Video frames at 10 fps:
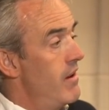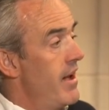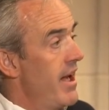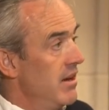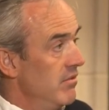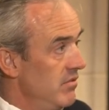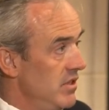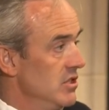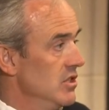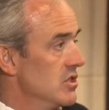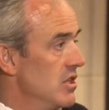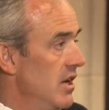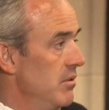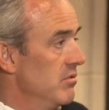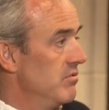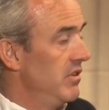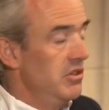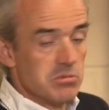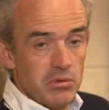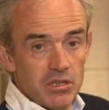had envisaged that I would
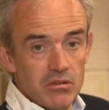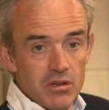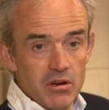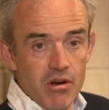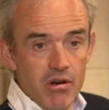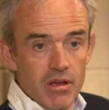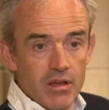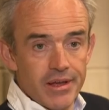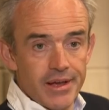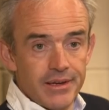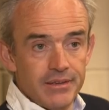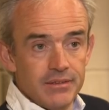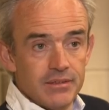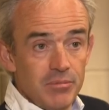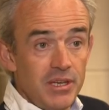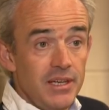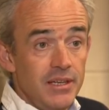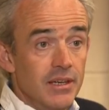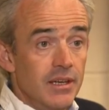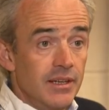finish my career here. Mm. And to
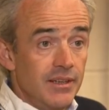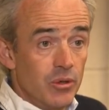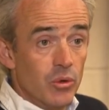me, the